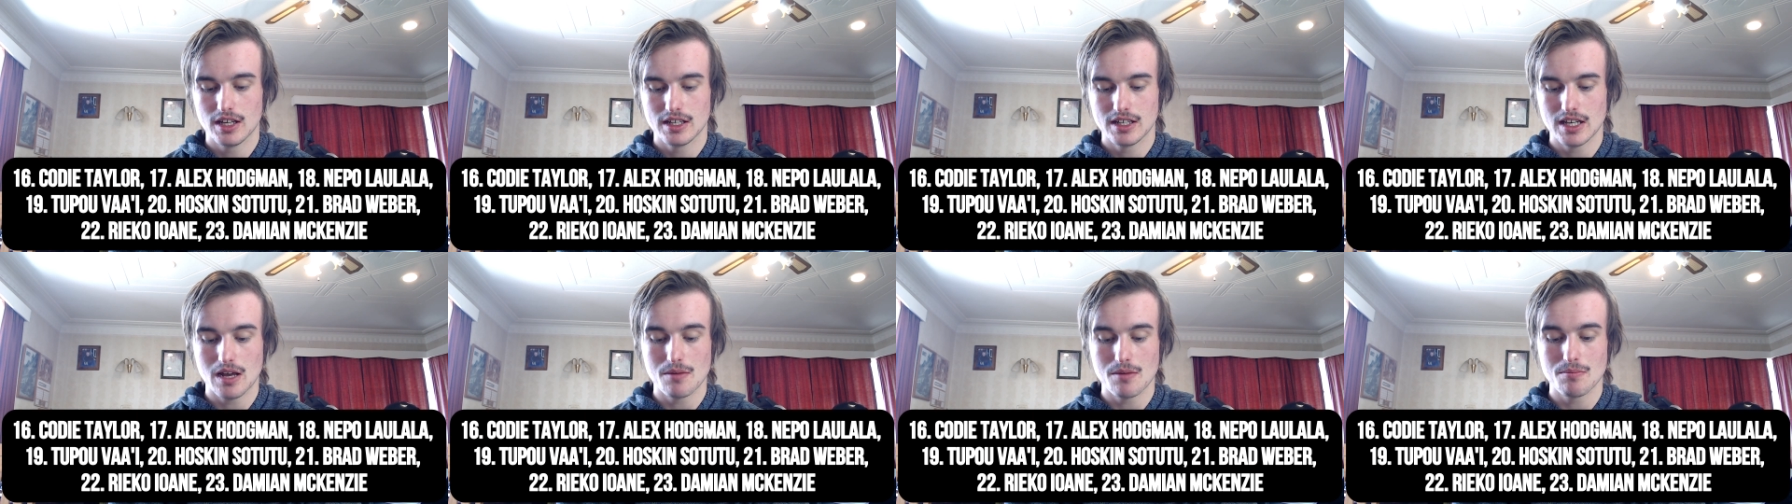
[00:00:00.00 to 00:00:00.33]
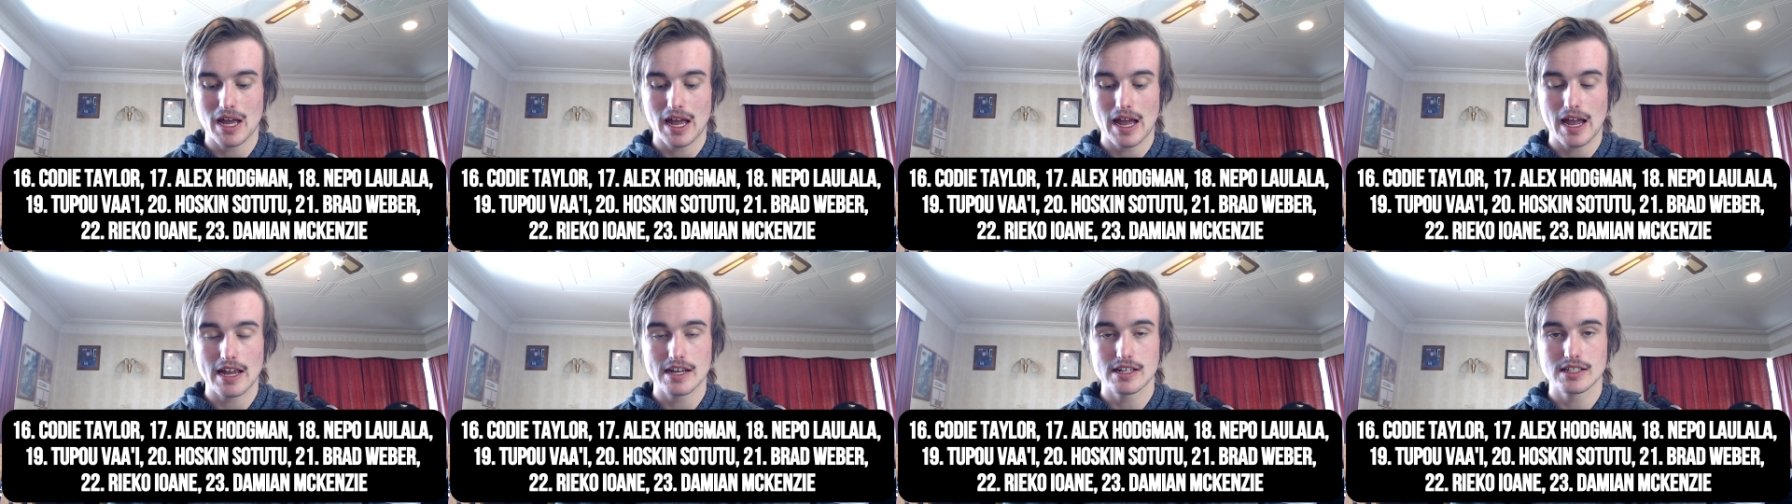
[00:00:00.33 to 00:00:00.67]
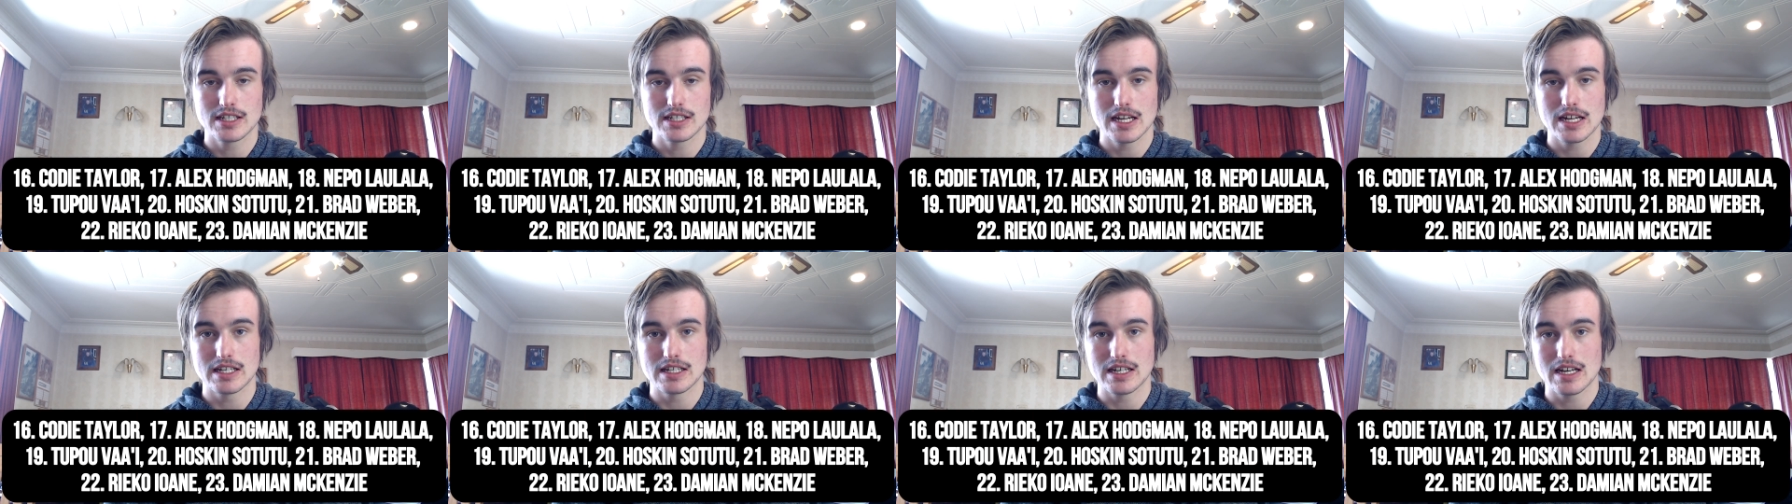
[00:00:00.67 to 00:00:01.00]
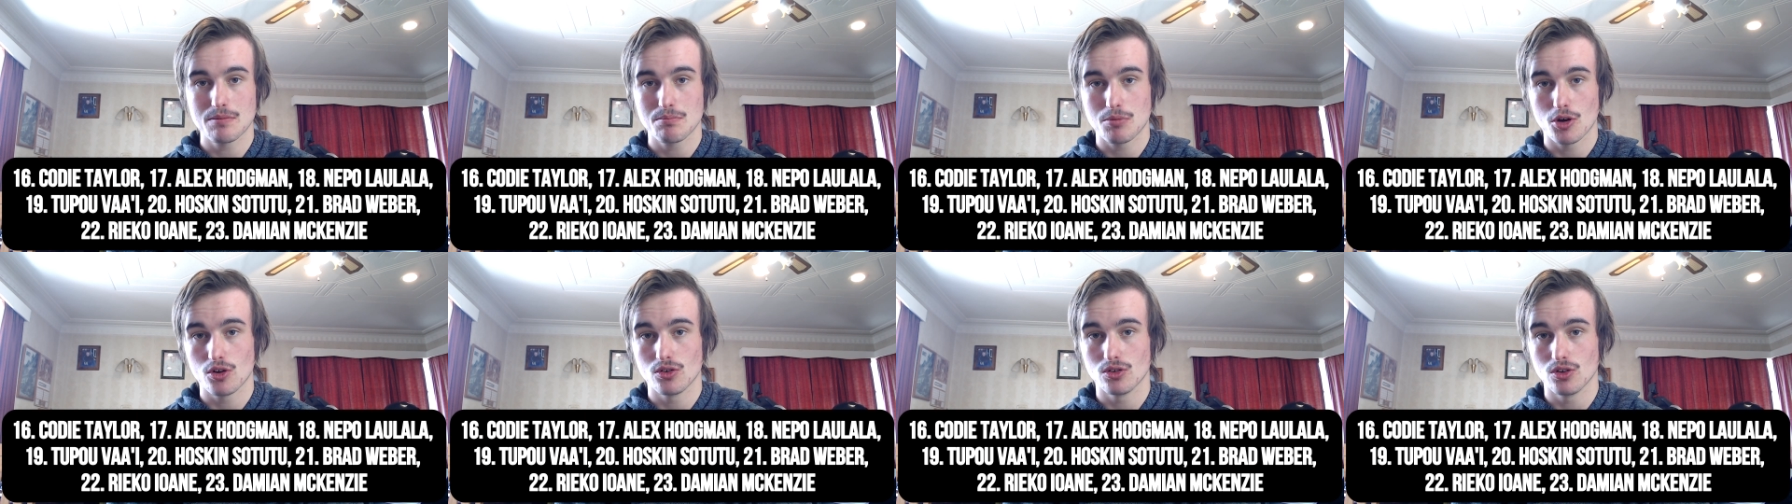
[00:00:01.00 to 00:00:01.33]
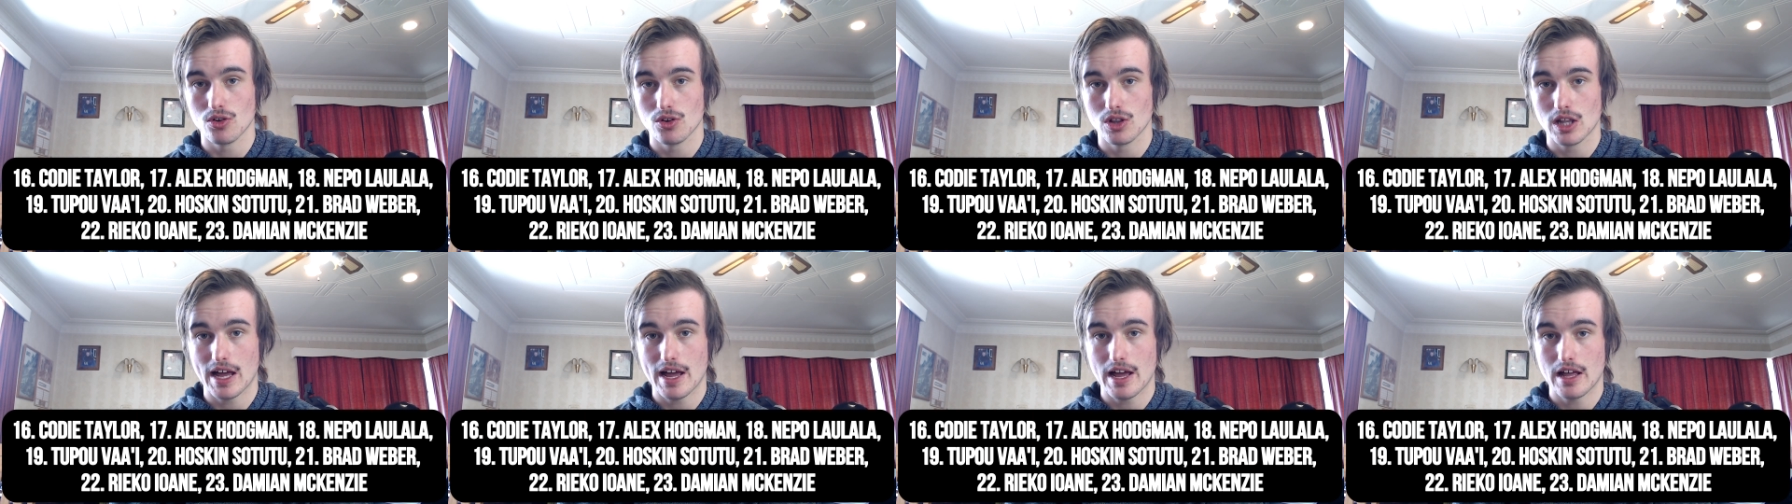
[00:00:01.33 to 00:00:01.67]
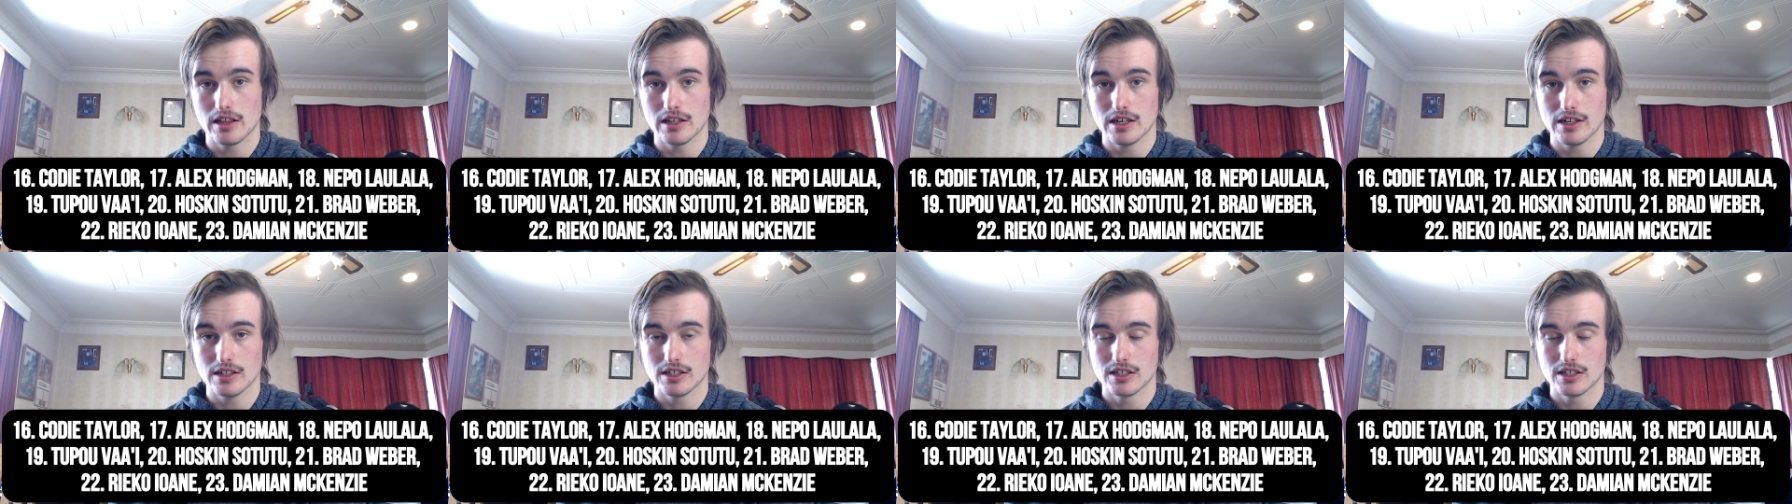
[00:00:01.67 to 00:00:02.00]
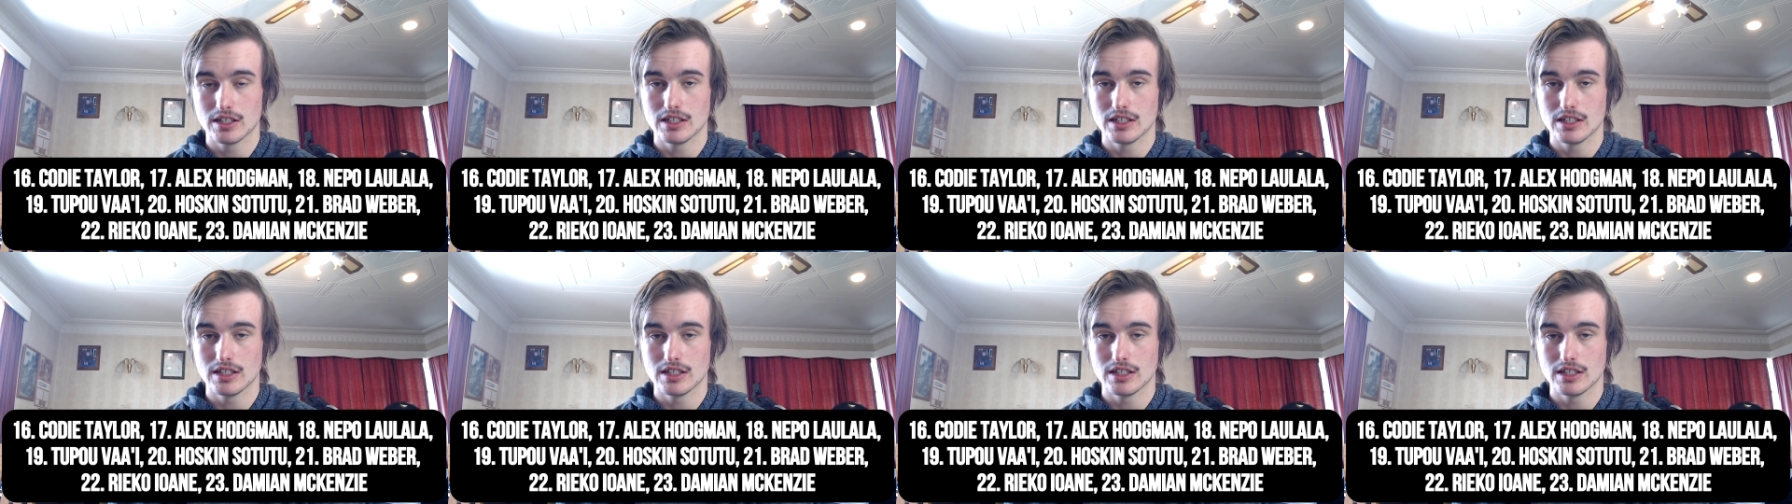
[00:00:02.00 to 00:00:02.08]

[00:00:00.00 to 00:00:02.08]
number 18, Nepo Lulala,